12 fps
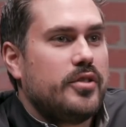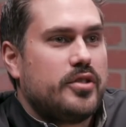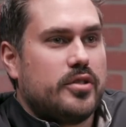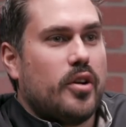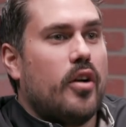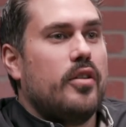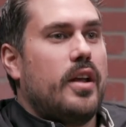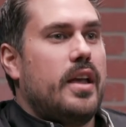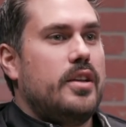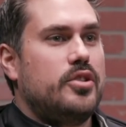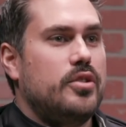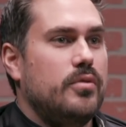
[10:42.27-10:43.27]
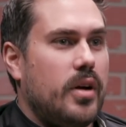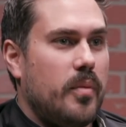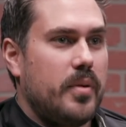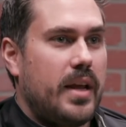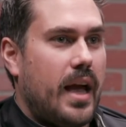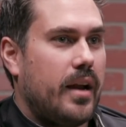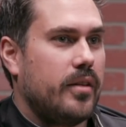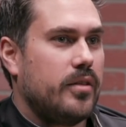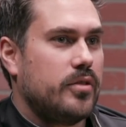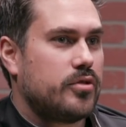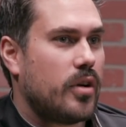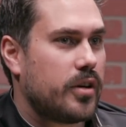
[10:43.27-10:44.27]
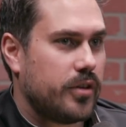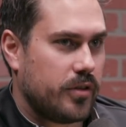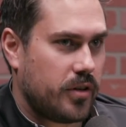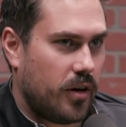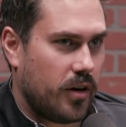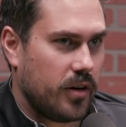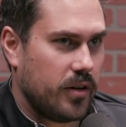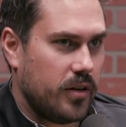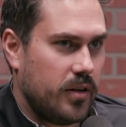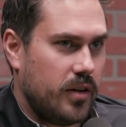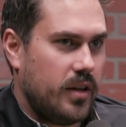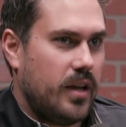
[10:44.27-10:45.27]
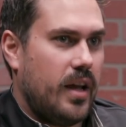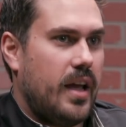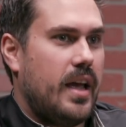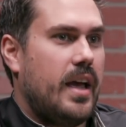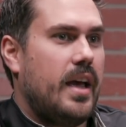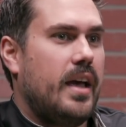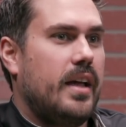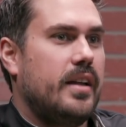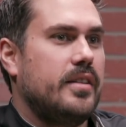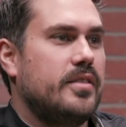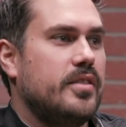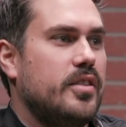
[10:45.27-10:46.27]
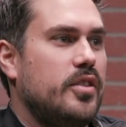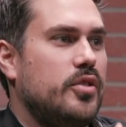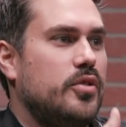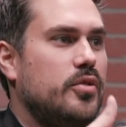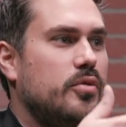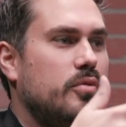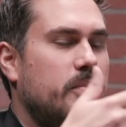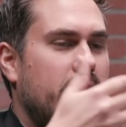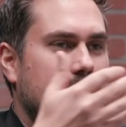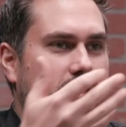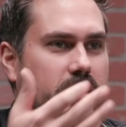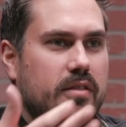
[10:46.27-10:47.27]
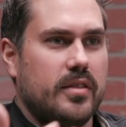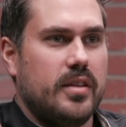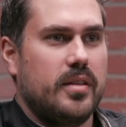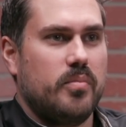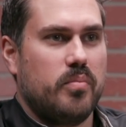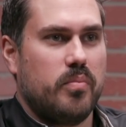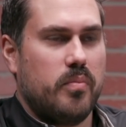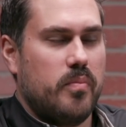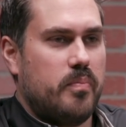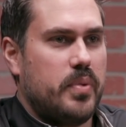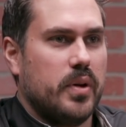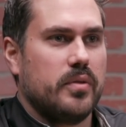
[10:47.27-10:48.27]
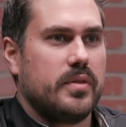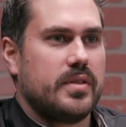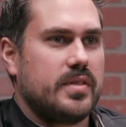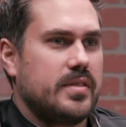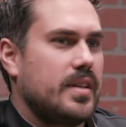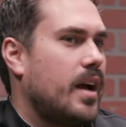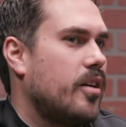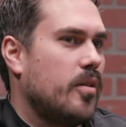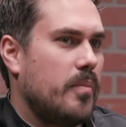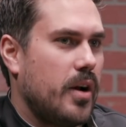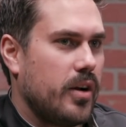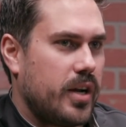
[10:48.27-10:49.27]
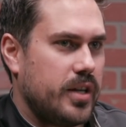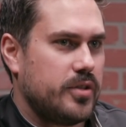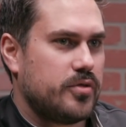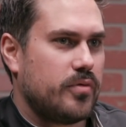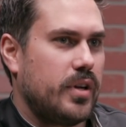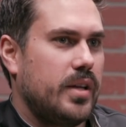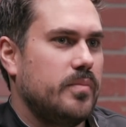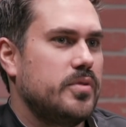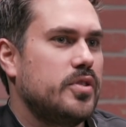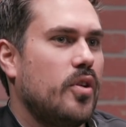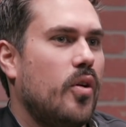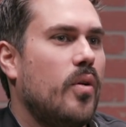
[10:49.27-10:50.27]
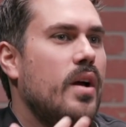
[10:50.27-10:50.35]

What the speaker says: start a shoe company out of the trunk of your car, and you basically built this entire American dream. So